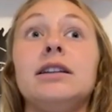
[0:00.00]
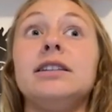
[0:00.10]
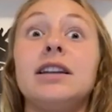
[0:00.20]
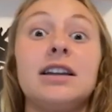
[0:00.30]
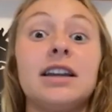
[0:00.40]

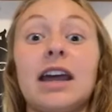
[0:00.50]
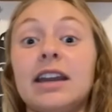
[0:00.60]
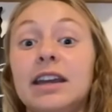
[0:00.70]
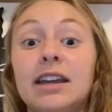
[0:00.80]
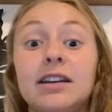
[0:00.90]
didn't get
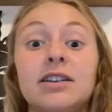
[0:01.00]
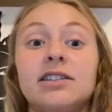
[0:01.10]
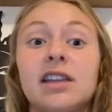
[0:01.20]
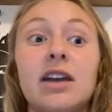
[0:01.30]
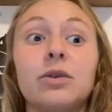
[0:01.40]
in
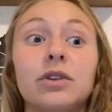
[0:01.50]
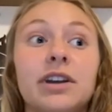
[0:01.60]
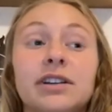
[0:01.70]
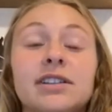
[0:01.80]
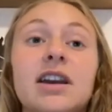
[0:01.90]
because they only
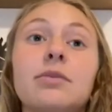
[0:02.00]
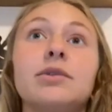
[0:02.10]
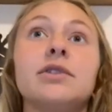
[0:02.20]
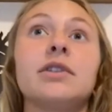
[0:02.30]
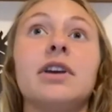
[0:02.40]

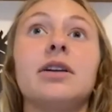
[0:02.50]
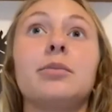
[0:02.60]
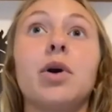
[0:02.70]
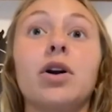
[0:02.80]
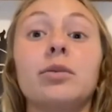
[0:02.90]
accept like
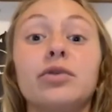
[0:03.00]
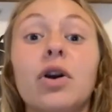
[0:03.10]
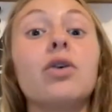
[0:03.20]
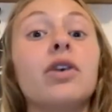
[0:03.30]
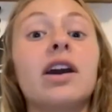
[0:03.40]
per
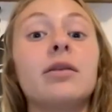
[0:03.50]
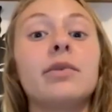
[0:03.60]
program,